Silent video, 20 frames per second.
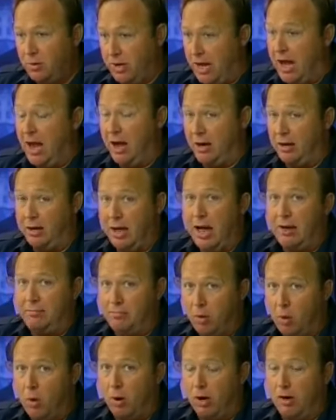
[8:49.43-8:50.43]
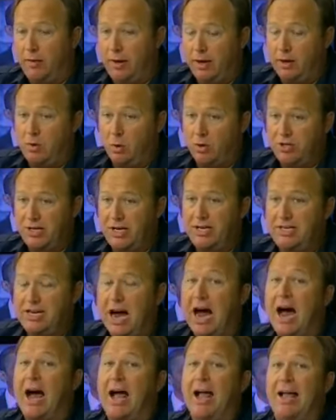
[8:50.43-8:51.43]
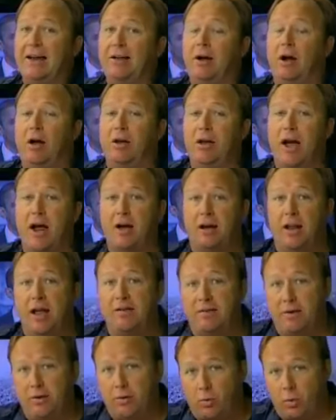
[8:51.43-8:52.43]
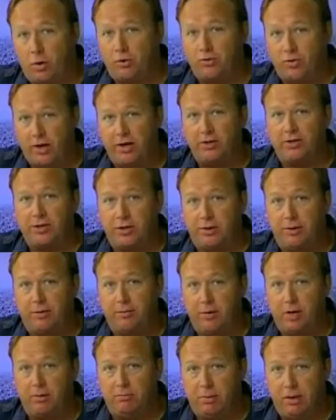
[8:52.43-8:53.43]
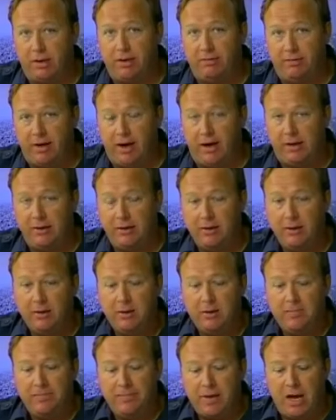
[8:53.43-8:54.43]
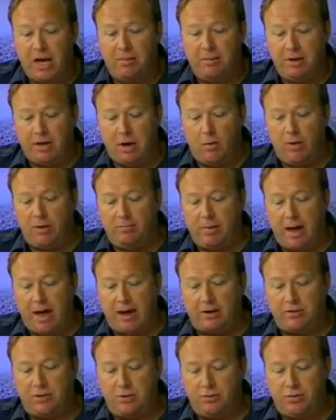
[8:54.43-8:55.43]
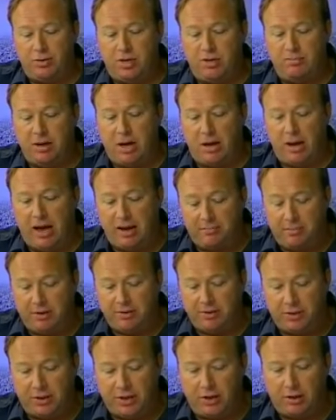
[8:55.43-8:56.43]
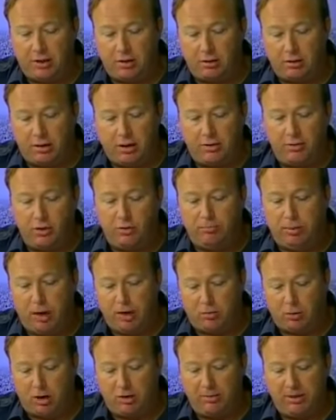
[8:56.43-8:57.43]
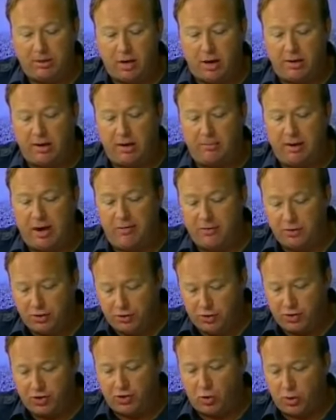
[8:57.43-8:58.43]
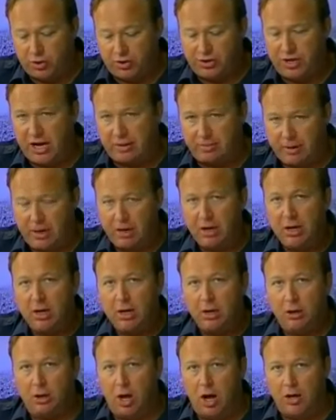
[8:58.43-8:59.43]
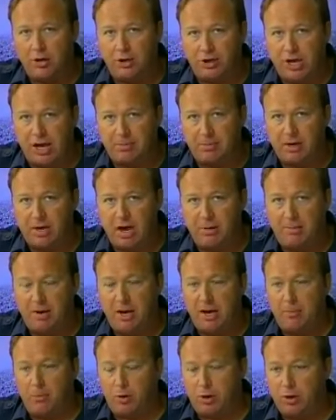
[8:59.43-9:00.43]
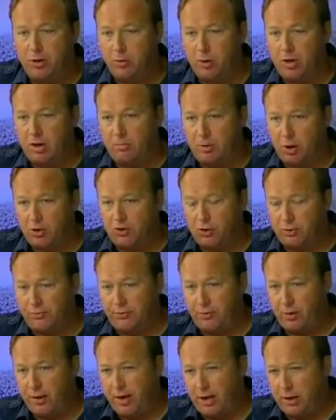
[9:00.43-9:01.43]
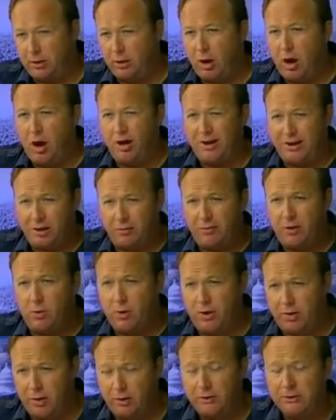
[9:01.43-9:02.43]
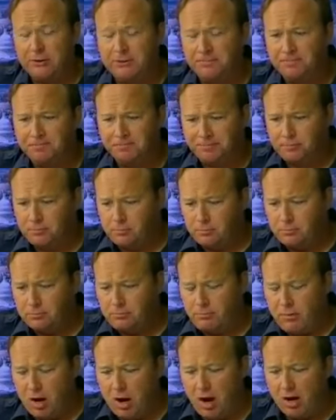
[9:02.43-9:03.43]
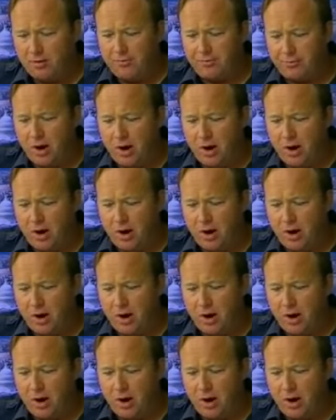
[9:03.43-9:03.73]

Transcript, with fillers: Yeah, and a lot more. And then, of course, he died on 9-11 in the World Trade Center, if you can believe that. Uh, but going back to Sibel Edmonds in her uh, new book we're going to be talking about, this is a short segment, long segment coming up. We're going to do a commercial-free, long interview with her on